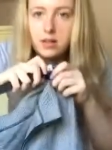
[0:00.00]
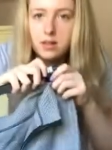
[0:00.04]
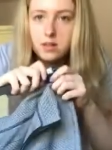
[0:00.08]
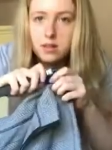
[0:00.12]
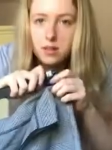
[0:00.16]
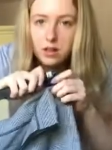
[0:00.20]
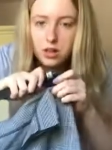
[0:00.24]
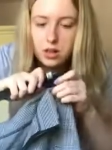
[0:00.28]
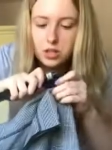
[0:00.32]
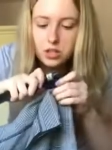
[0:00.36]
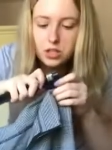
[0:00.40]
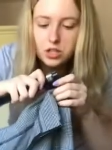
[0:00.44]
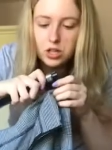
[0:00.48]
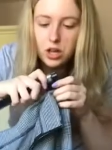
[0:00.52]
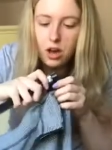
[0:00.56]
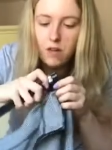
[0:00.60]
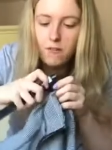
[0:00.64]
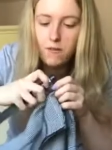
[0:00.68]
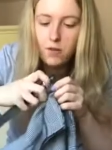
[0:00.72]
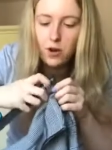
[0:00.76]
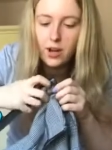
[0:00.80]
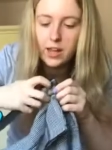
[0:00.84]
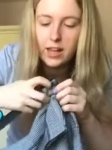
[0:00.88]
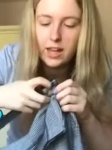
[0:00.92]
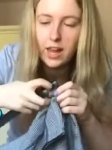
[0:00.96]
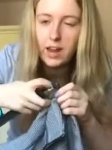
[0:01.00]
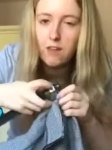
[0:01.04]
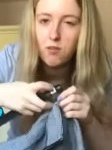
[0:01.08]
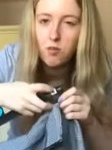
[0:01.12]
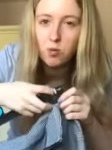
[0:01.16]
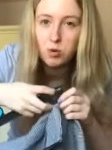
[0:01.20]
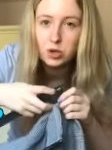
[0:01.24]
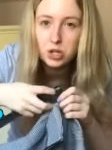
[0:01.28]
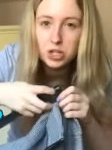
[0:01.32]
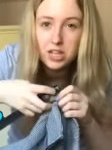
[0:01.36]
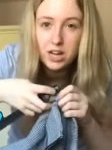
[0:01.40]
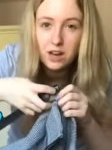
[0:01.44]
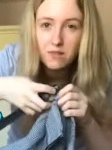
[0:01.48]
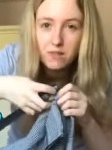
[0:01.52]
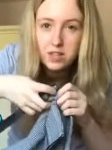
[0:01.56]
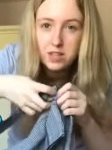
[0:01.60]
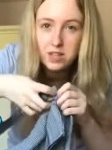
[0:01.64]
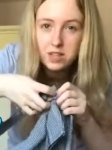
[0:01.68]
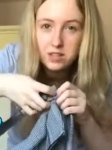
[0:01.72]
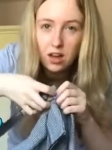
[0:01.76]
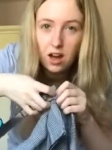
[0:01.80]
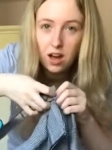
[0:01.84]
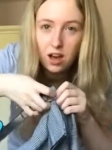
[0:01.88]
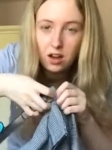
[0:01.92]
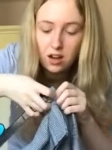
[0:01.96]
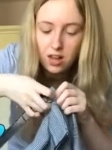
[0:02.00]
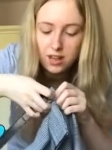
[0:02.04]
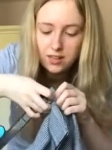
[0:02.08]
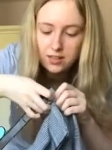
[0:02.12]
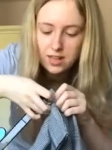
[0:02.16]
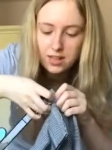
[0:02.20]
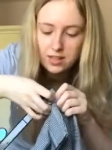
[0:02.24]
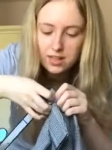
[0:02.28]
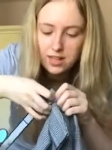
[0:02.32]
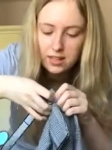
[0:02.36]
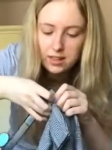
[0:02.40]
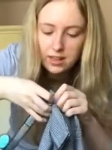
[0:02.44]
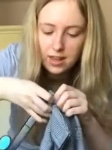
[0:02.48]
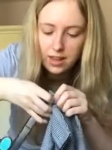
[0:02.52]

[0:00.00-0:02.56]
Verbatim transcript: such a, I feel like everyone should have a skirt like this in their